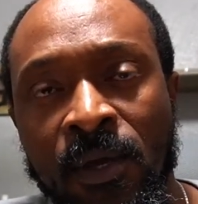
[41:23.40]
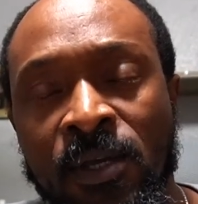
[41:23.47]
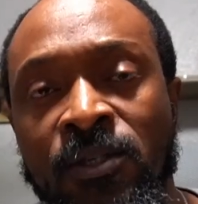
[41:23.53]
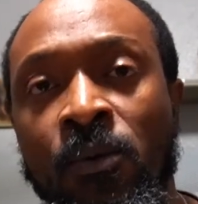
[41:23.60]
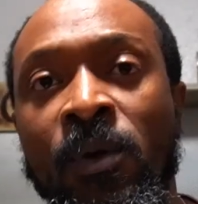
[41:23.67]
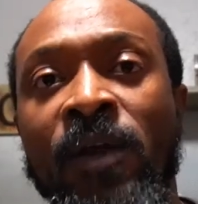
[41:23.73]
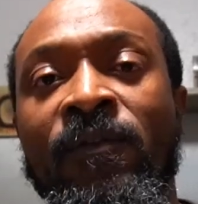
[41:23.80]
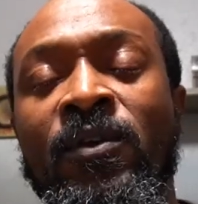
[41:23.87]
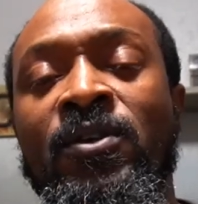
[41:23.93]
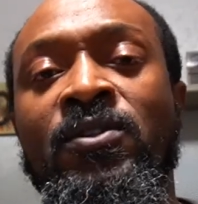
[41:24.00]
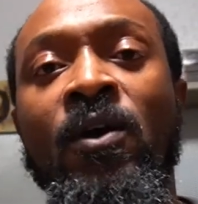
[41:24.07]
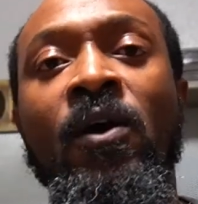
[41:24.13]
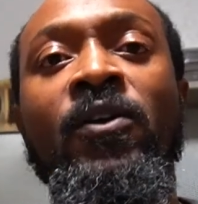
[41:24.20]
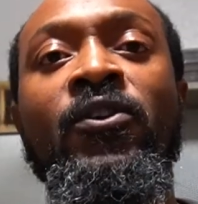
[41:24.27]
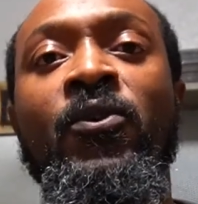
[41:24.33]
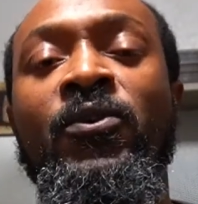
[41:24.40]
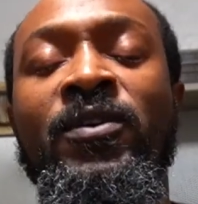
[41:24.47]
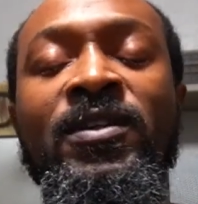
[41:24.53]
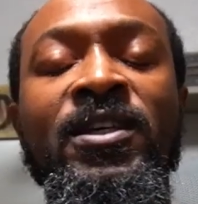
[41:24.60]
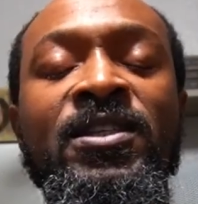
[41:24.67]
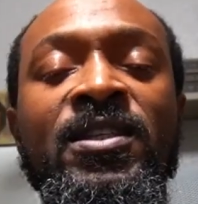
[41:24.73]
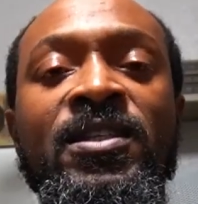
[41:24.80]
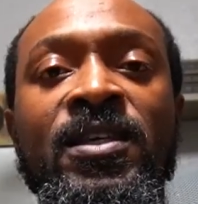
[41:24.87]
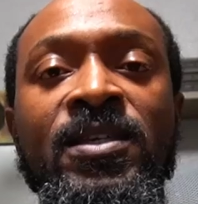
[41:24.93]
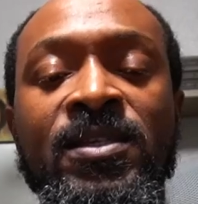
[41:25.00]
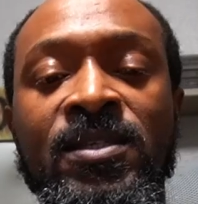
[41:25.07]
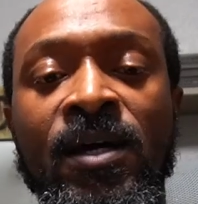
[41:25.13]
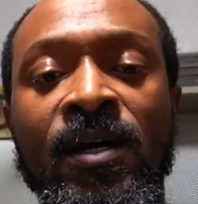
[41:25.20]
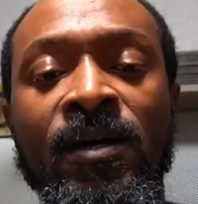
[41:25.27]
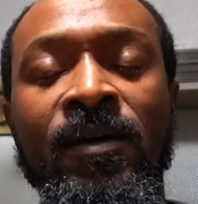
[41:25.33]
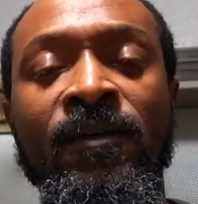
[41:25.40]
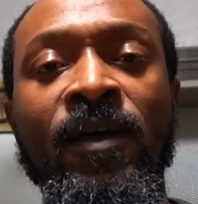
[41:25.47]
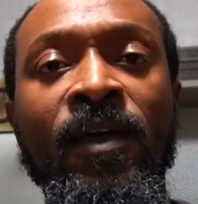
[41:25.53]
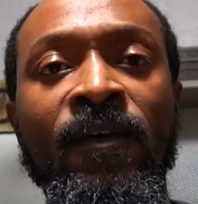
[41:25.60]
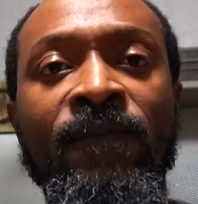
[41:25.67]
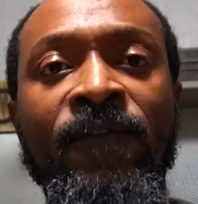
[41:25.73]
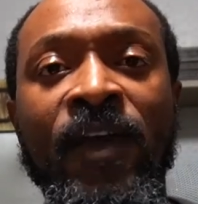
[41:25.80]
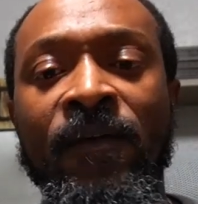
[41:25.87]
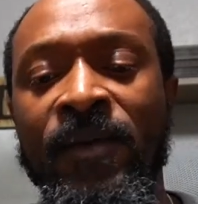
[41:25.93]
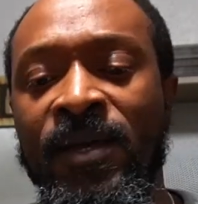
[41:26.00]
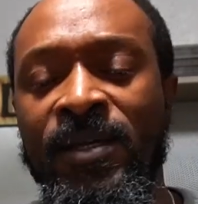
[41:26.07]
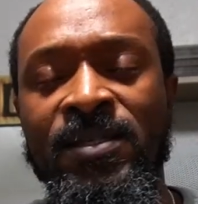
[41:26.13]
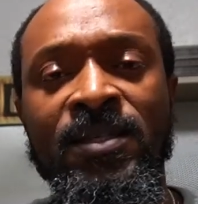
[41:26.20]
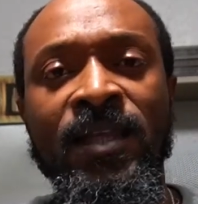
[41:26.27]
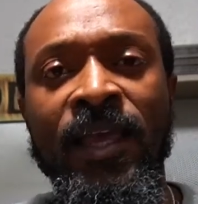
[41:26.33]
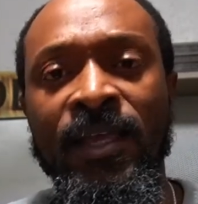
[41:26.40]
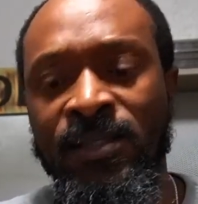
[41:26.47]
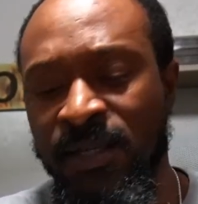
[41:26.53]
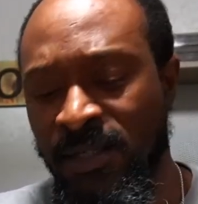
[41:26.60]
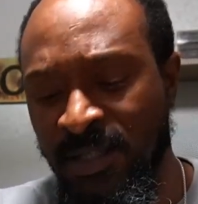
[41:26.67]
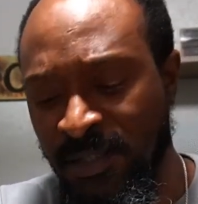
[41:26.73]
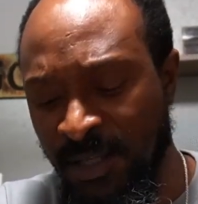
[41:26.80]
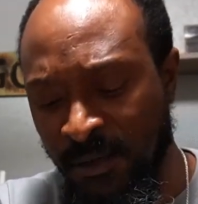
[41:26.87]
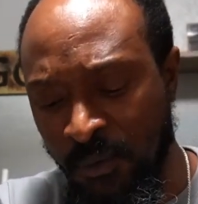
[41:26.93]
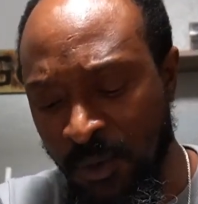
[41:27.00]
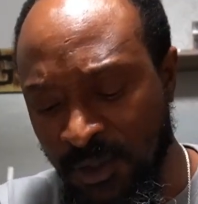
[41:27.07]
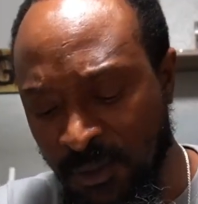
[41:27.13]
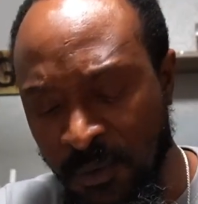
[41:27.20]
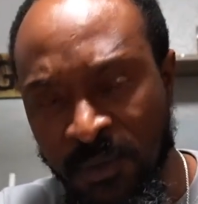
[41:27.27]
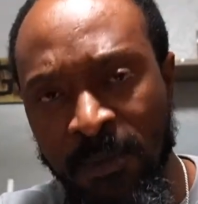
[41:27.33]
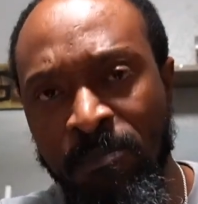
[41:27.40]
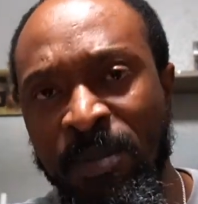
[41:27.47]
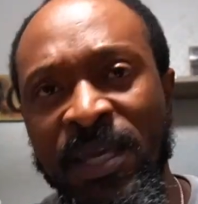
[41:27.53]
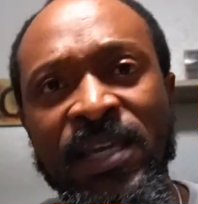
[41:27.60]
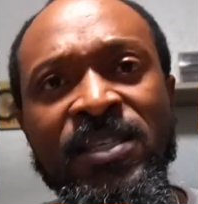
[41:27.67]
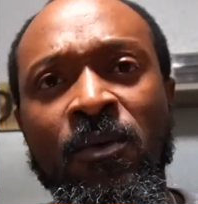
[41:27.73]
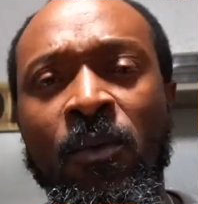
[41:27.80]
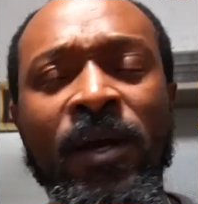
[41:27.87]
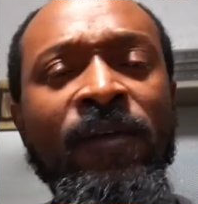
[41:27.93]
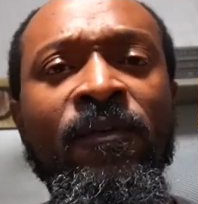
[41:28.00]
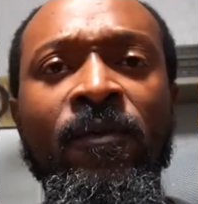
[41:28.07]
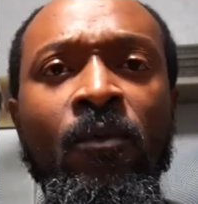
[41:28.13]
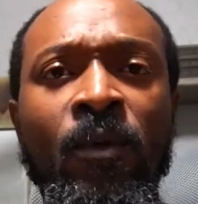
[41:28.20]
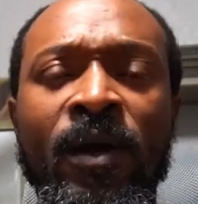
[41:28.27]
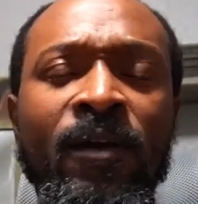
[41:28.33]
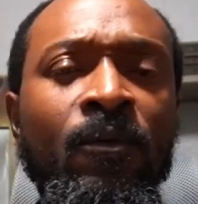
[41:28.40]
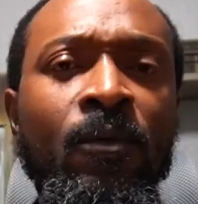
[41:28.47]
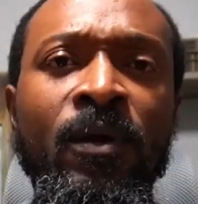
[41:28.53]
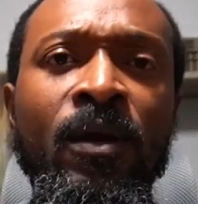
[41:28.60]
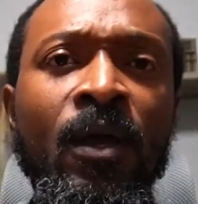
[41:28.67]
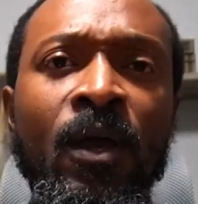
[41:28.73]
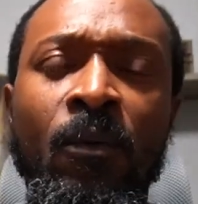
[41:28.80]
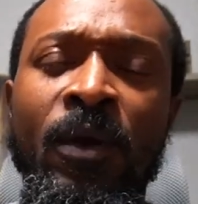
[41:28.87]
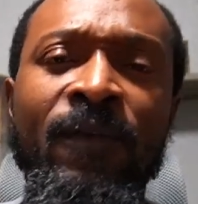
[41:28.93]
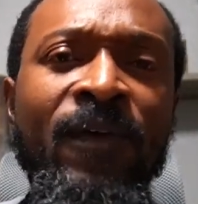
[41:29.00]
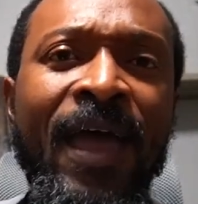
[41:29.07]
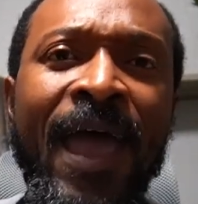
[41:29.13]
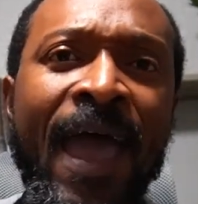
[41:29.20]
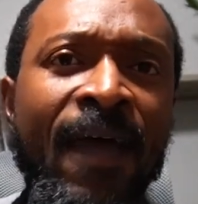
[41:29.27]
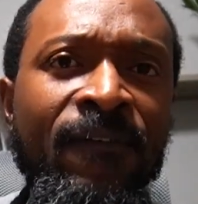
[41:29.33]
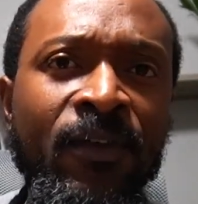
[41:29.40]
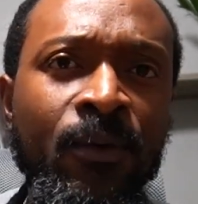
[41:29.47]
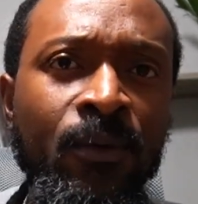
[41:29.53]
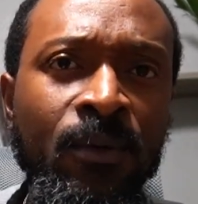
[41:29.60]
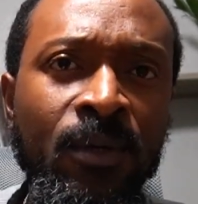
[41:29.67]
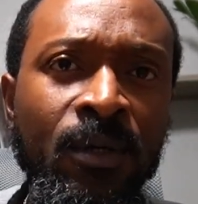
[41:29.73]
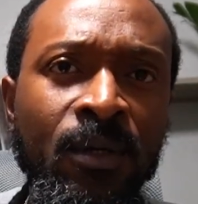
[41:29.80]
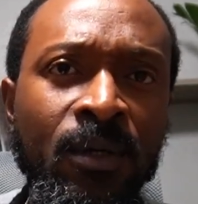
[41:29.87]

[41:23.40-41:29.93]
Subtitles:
So whenever you start using these various things, such as the crystals, the beads, or whatever have you,